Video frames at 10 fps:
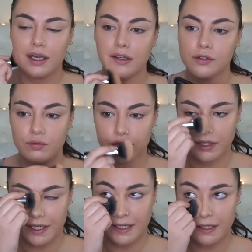it's
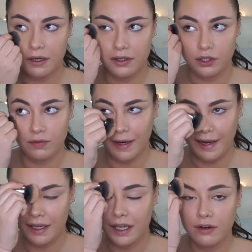really kind of
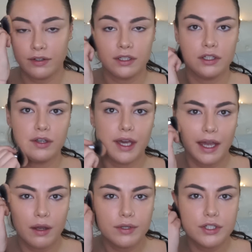grey here in the
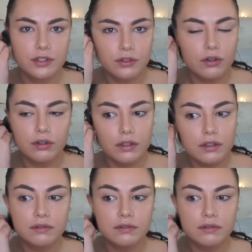UK, which is not